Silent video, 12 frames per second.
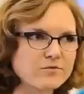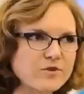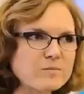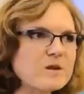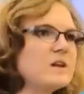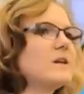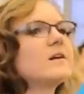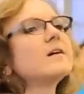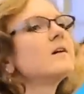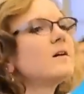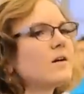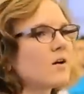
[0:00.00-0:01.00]
of free
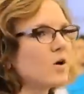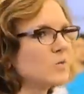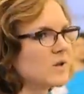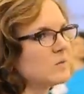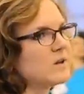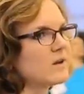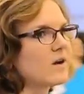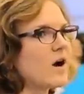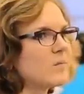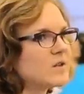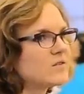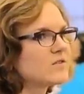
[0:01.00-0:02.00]
media called Wikimedia
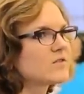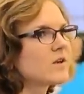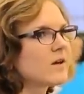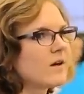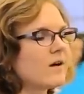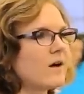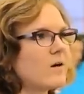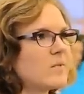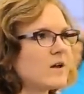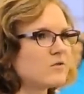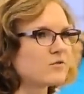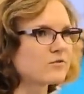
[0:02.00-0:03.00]
Commons. Um,
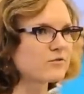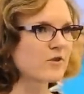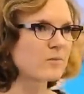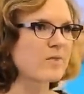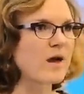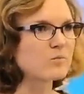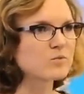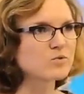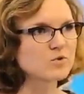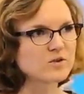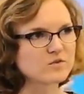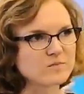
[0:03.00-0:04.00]
and from that
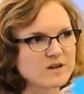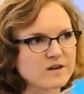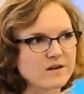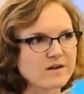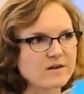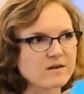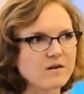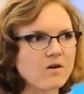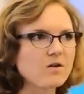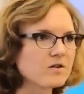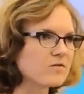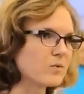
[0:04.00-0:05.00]
pool of media,
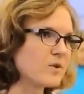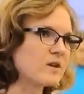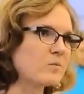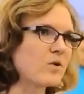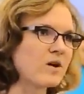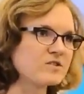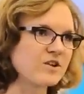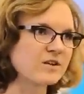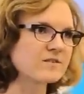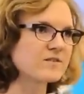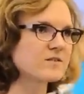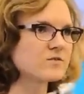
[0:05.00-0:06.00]
all of the wiki
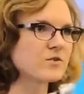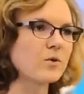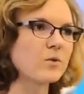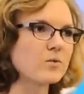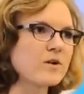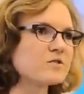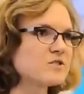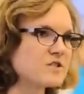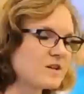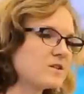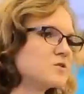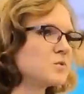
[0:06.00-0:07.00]
projects, so not
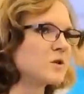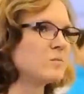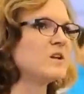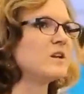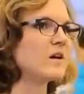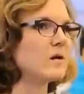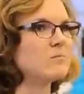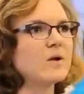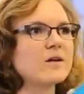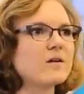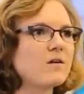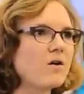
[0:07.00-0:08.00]
just English Wikipedia,
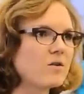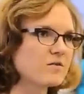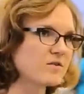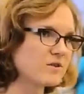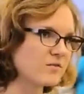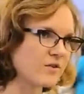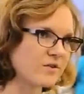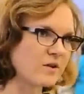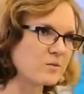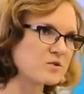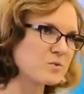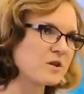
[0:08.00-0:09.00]
but all of the different
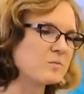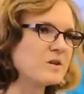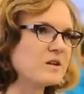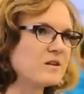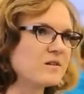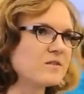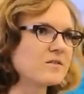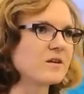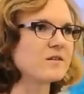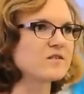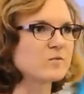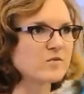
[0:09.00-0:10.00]
language Wikipedias
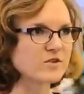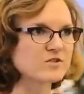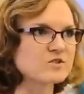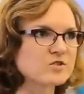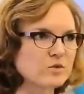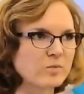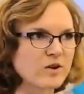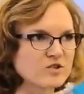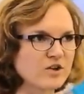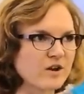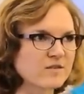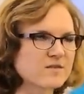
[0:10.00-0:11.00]
and some of our sister
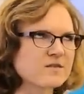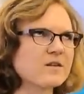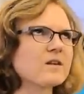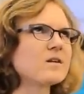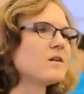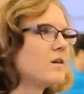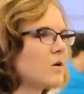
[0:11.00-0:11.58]
projects like